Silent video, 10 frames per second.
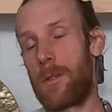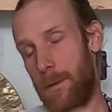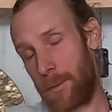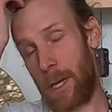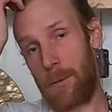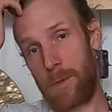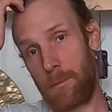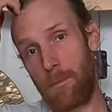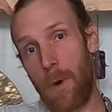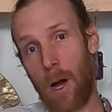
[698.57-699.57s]
Sometimes
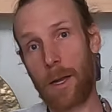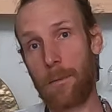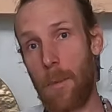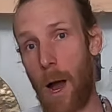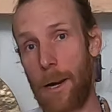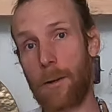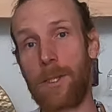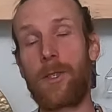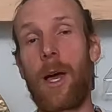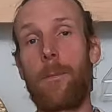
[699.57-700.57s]
muck and mire
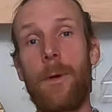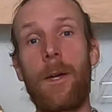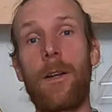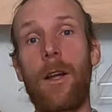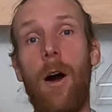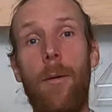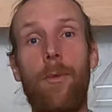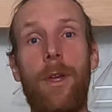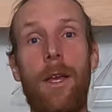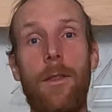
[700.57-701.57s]
step in and
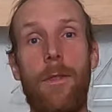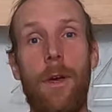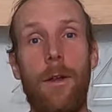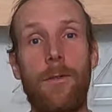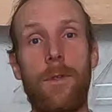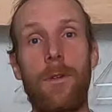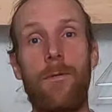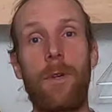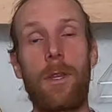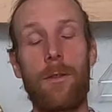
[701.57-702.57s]
complicate things. And
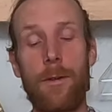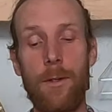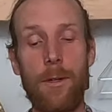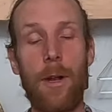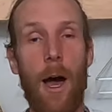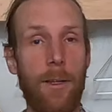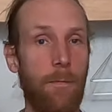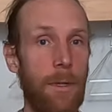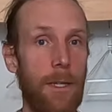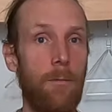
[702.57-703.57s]
if we can learn to
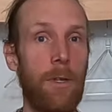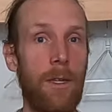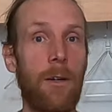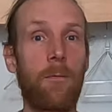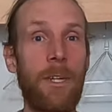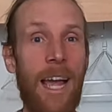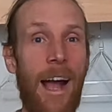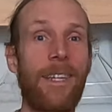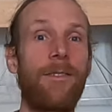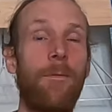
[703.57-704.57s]
not be within our
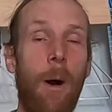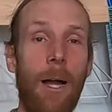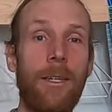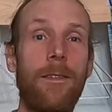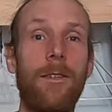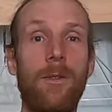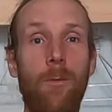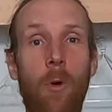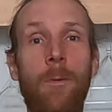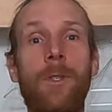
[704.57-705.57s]
reactive mind in these
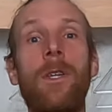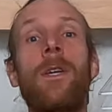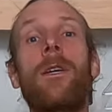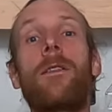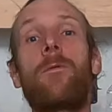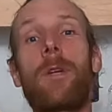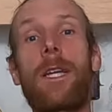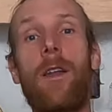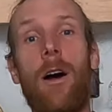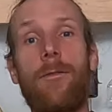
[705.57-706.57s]
moments, then we
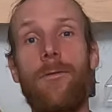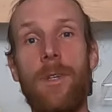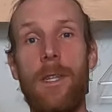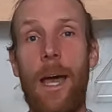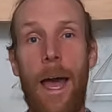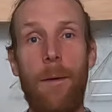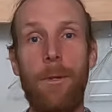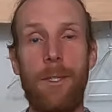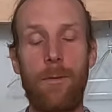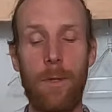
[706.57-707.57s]
cannot feed the
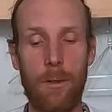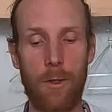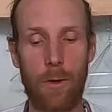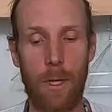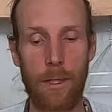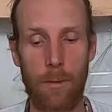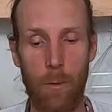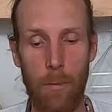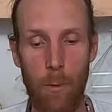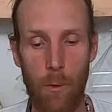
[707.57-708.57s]
habits that we are trying to
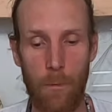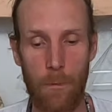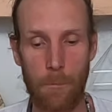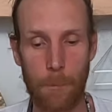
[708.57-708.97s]
remove.